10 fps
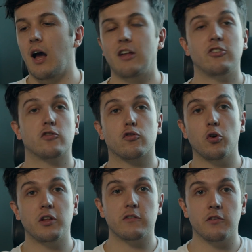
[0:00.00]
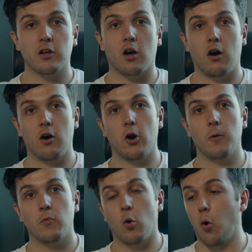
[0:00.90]
I just throw this on the
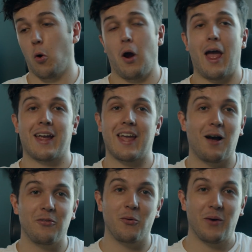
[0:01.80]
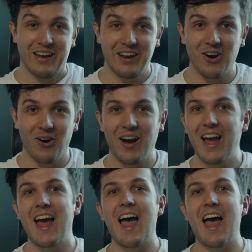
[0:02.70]
car or hang it out the window